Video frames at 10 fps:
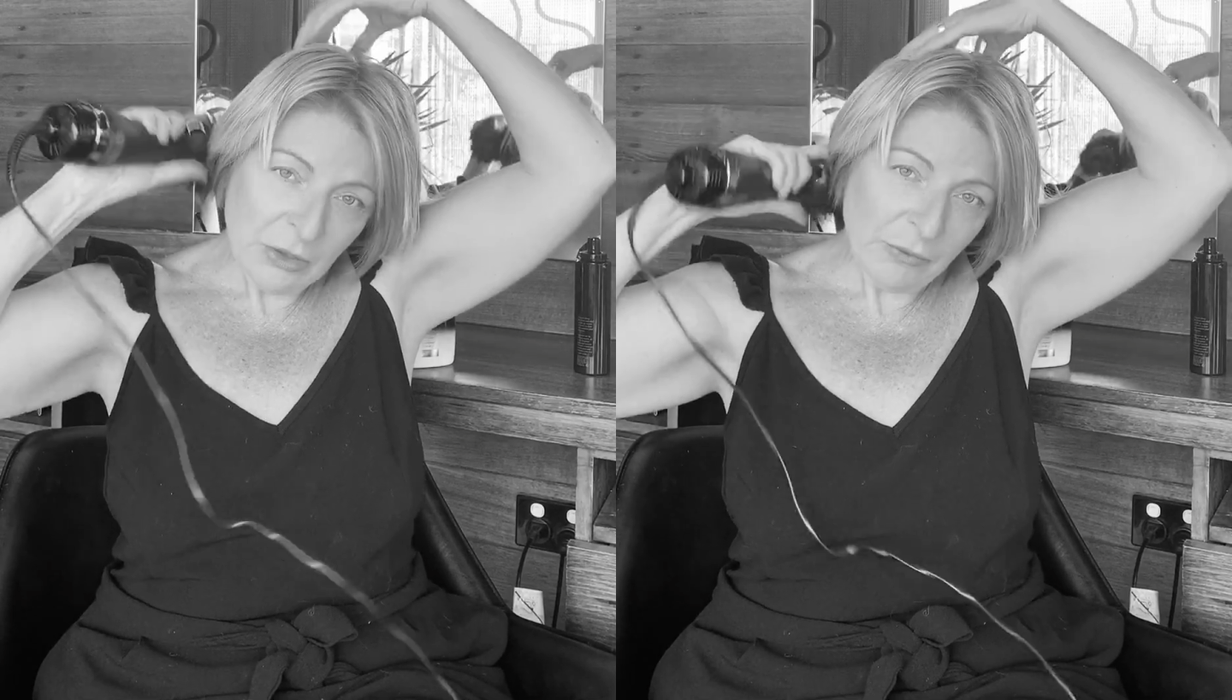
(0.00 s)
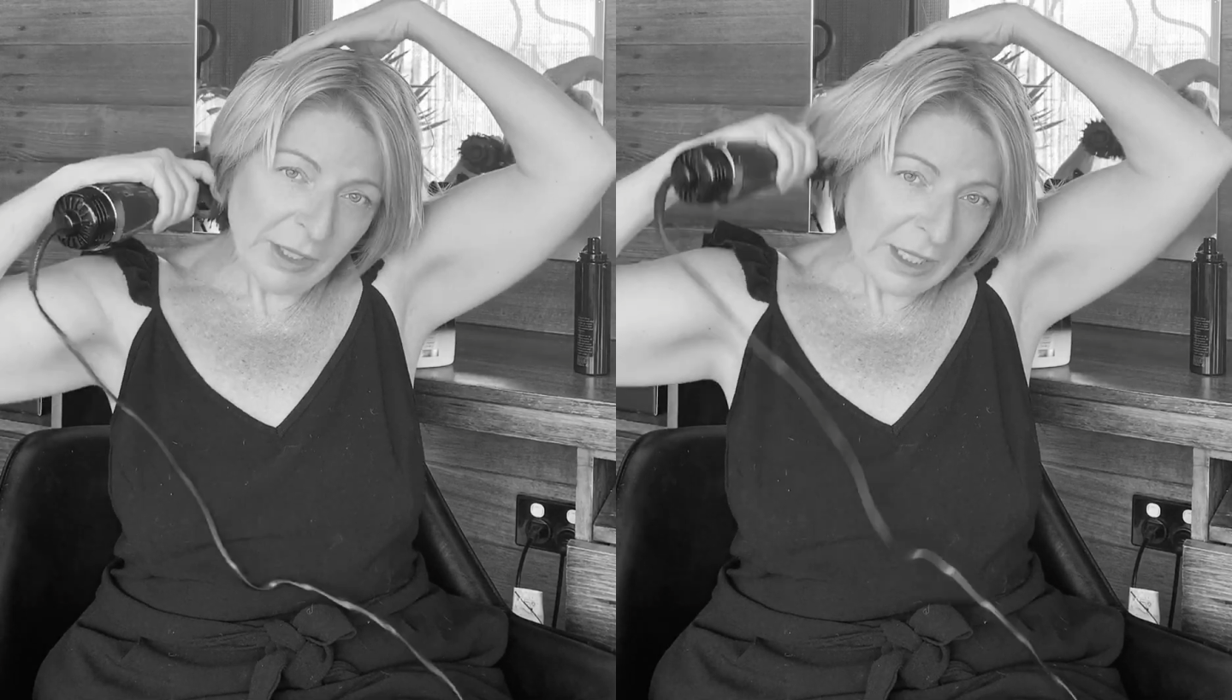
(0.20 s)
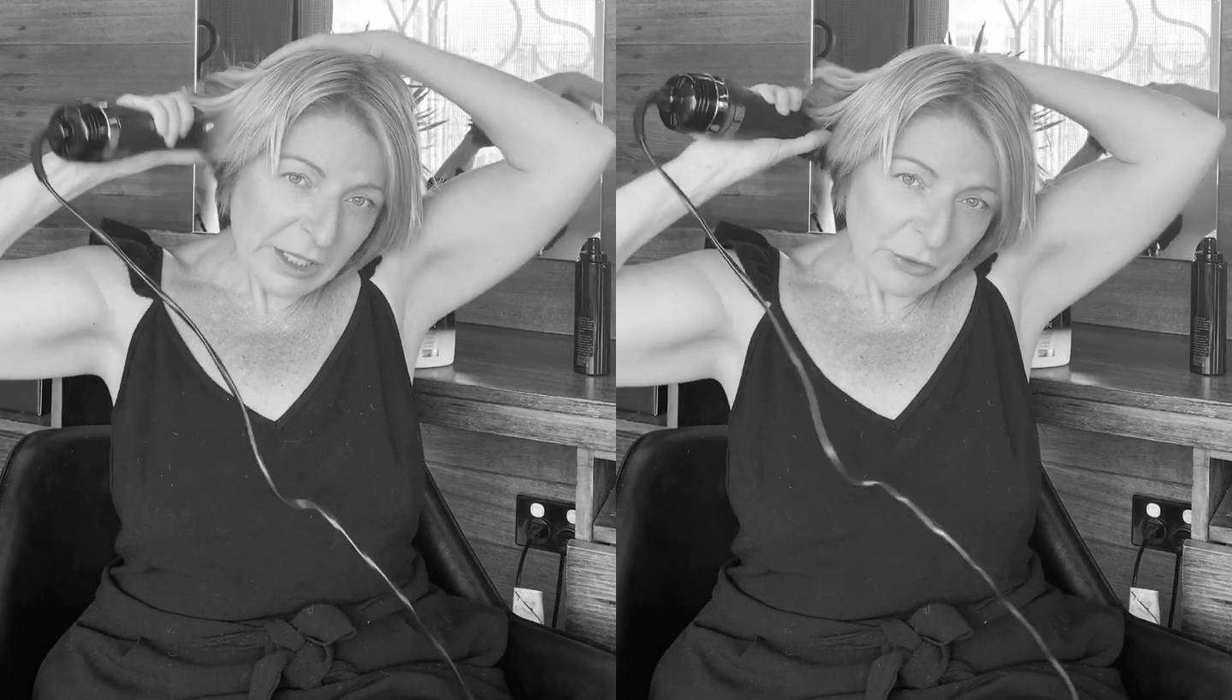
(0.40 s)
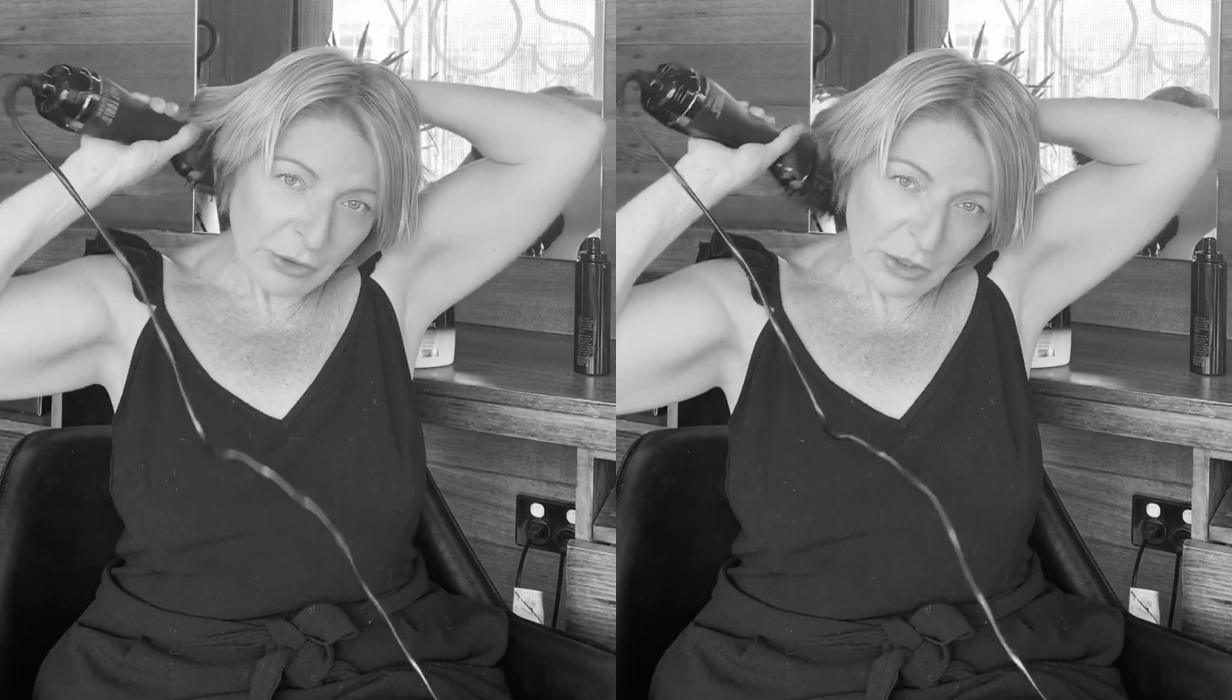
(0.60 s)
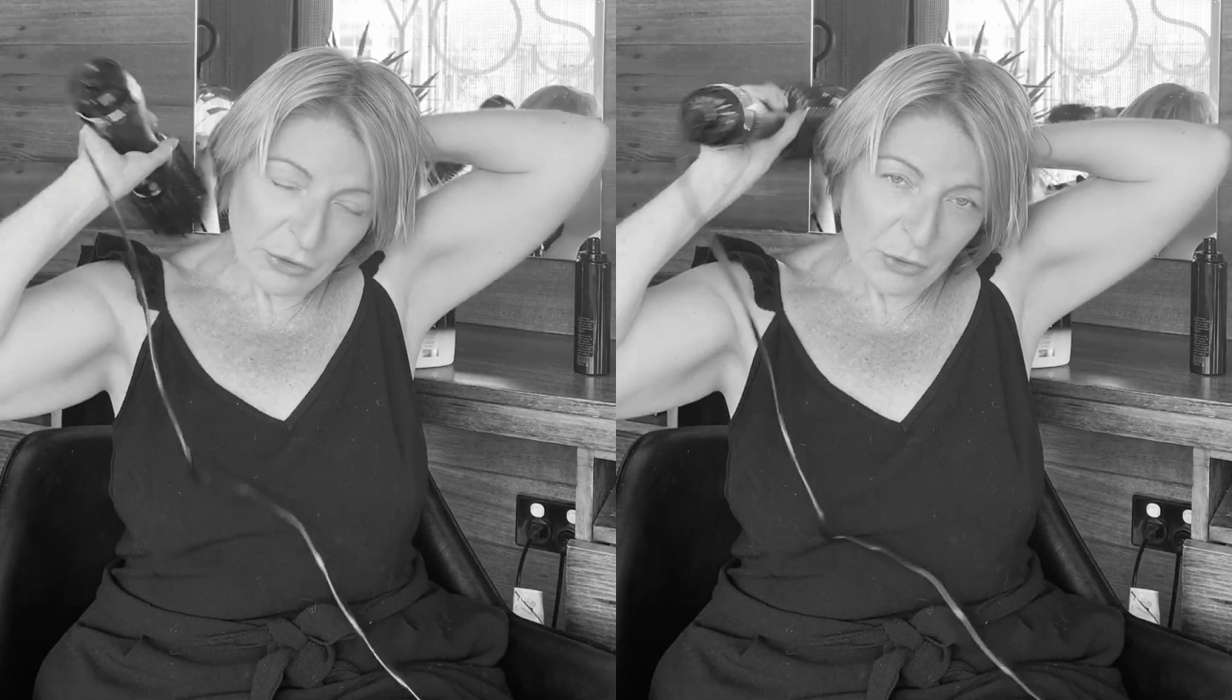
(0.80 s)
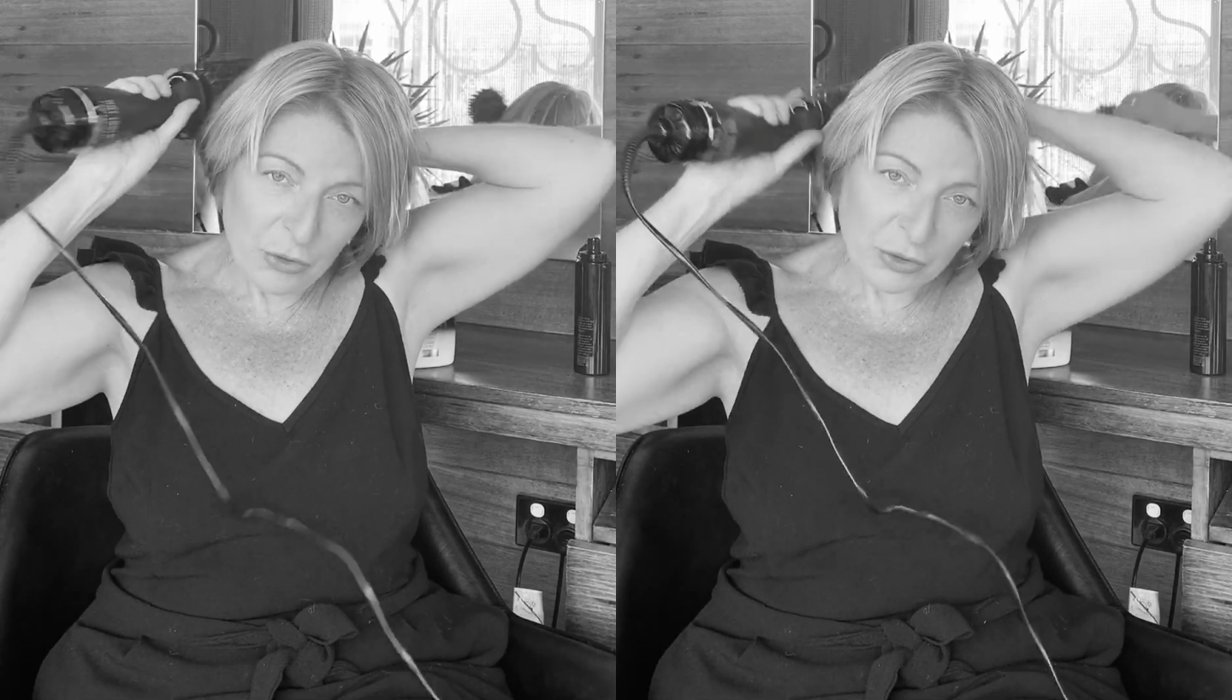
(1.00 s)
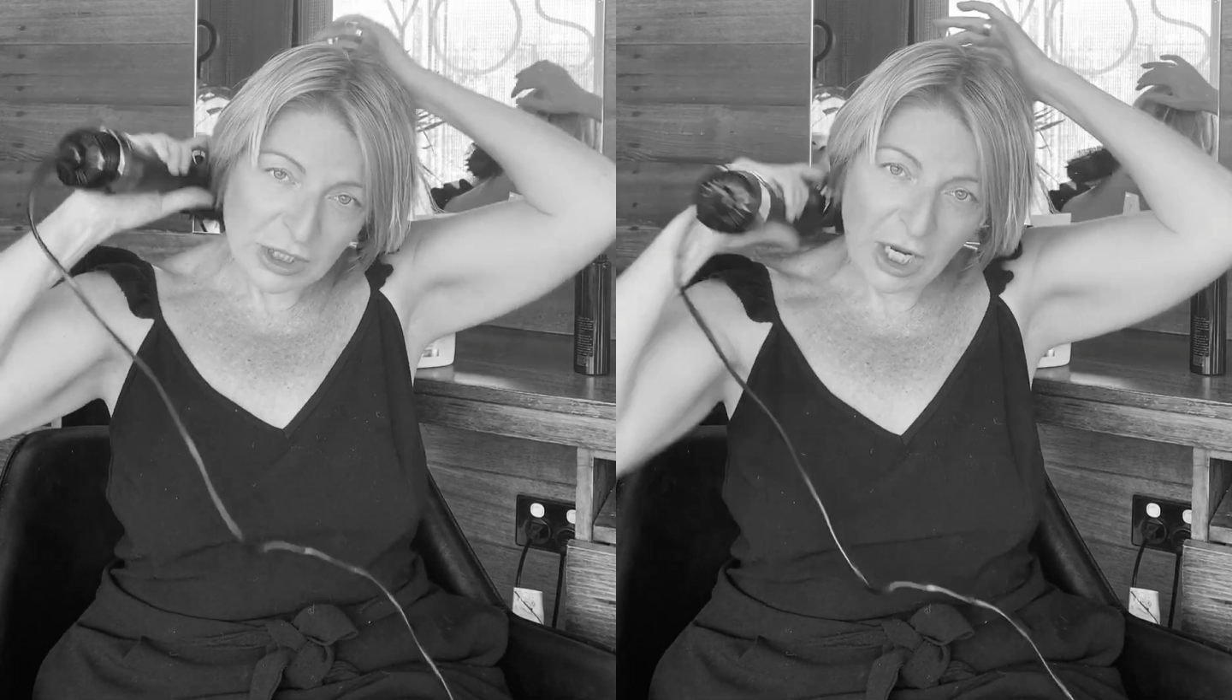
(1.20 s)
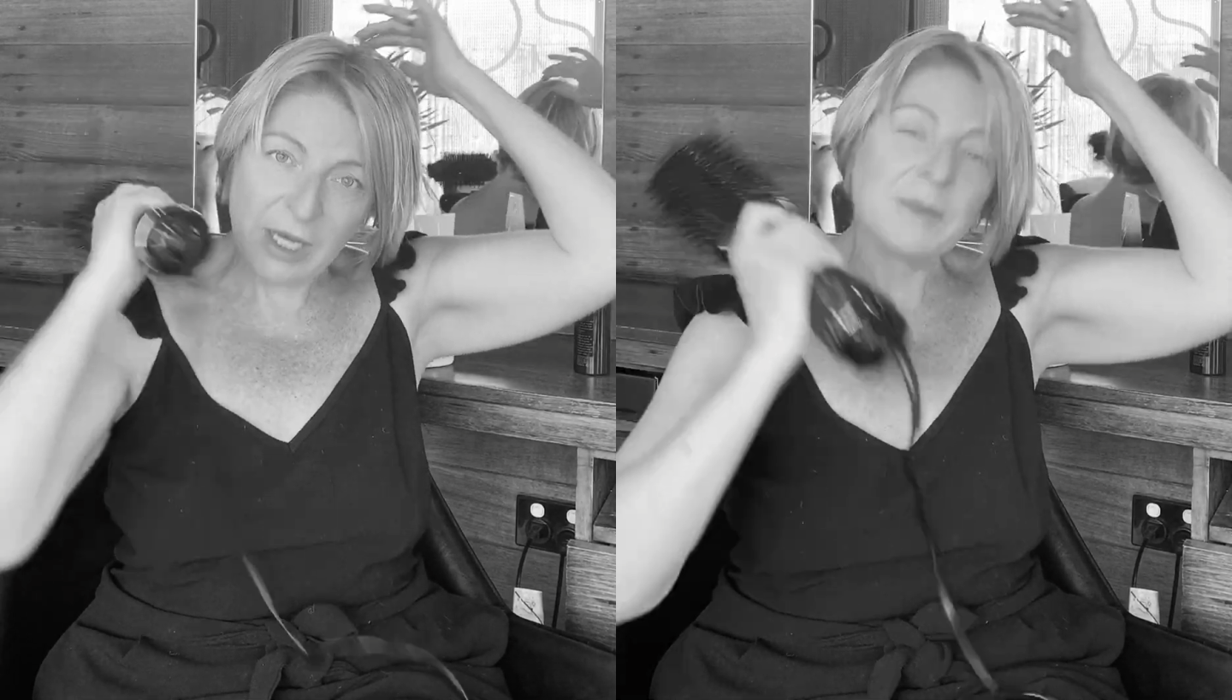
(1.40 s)
Really good on all
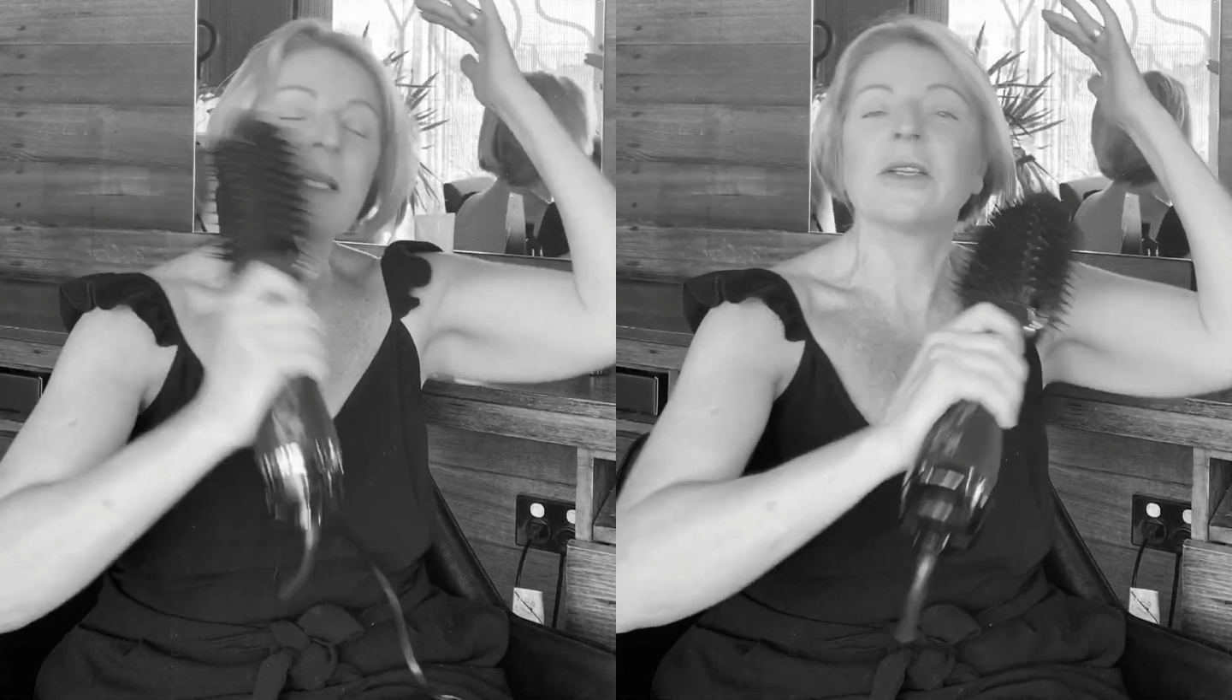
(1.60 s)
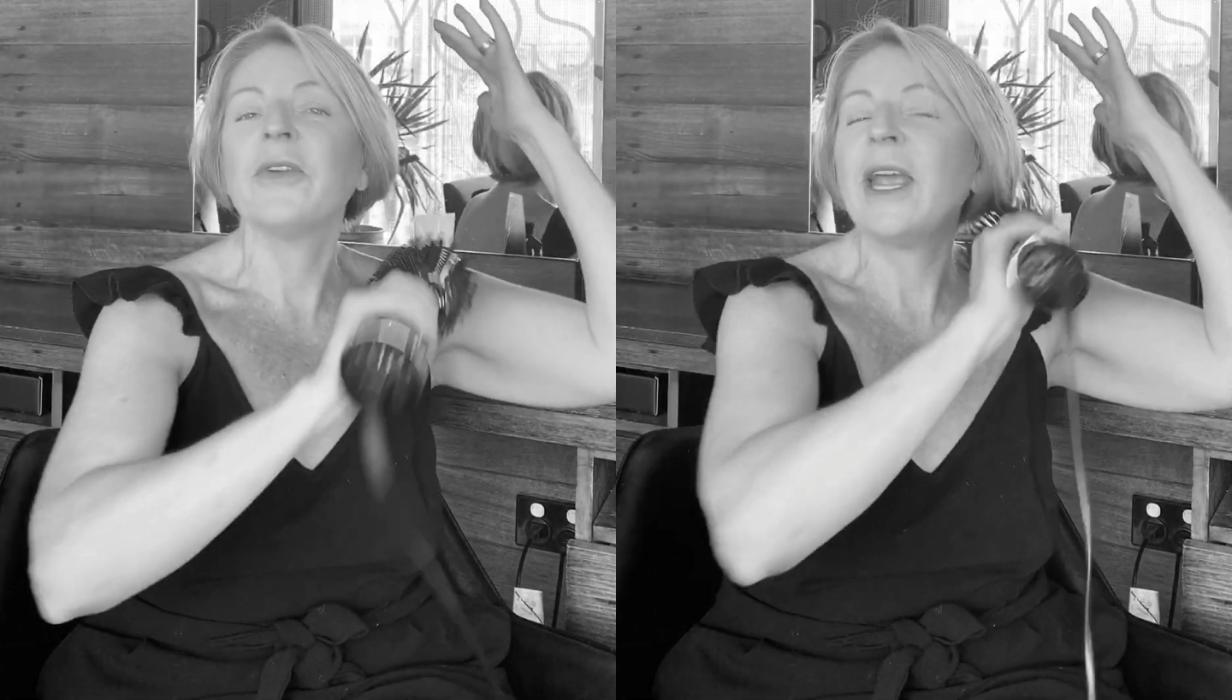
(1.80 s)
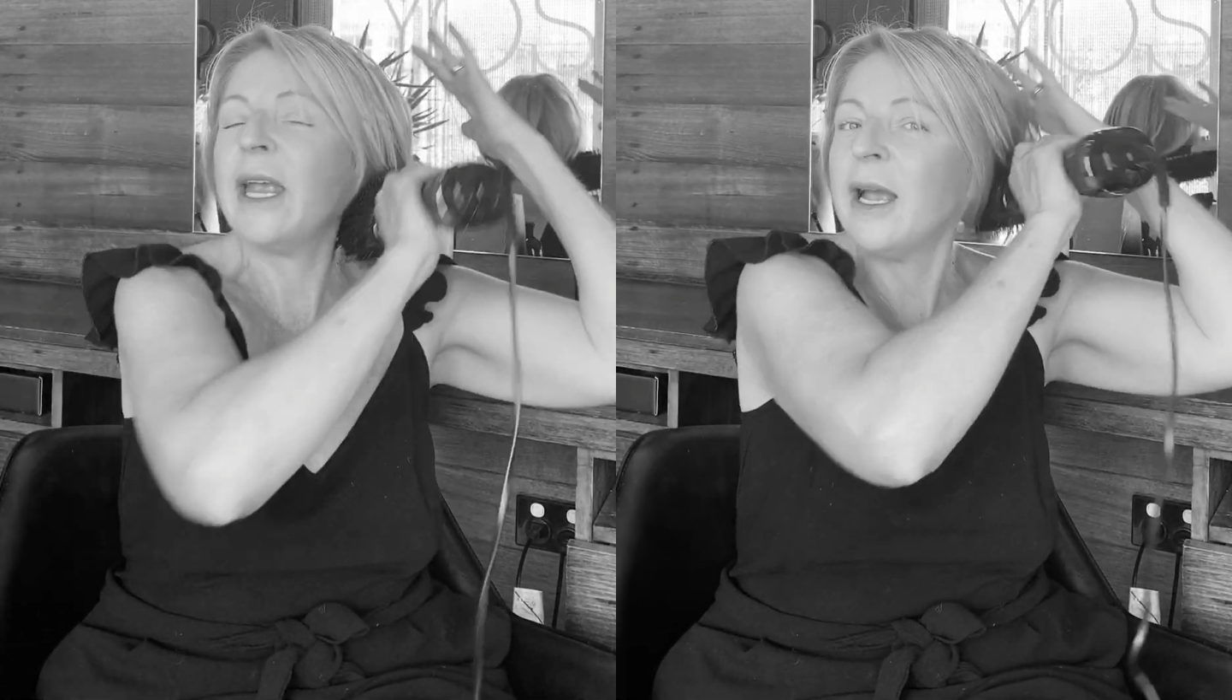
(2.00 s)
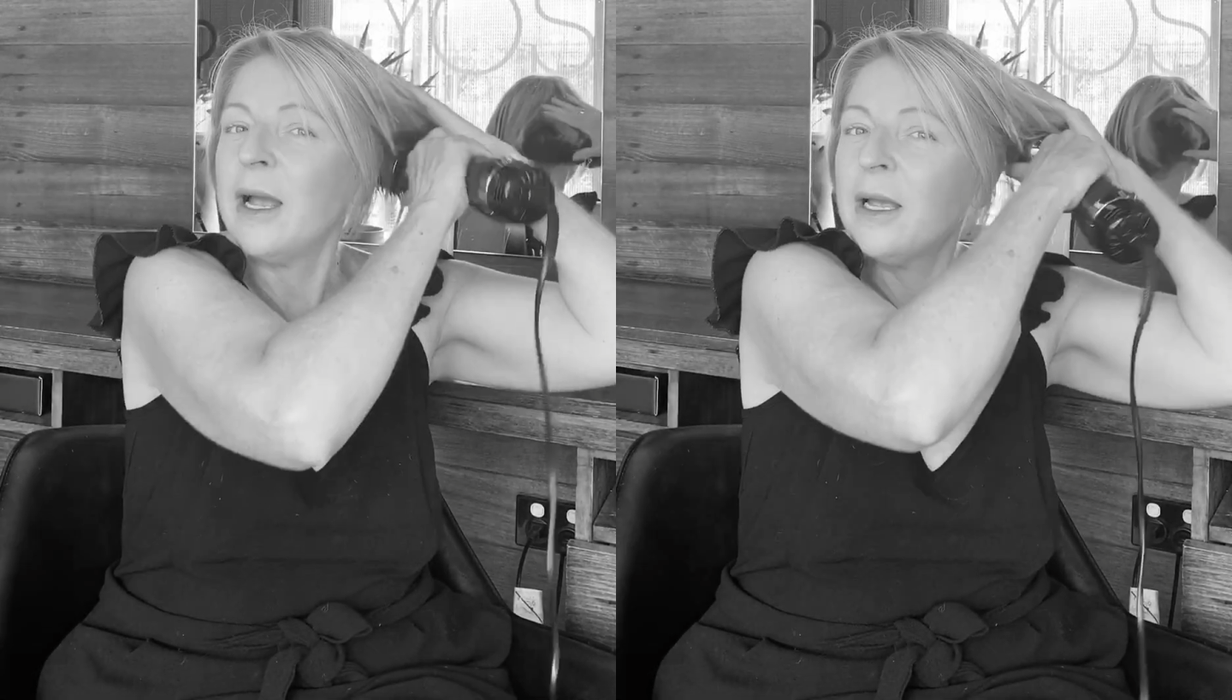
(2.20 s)
types of hair.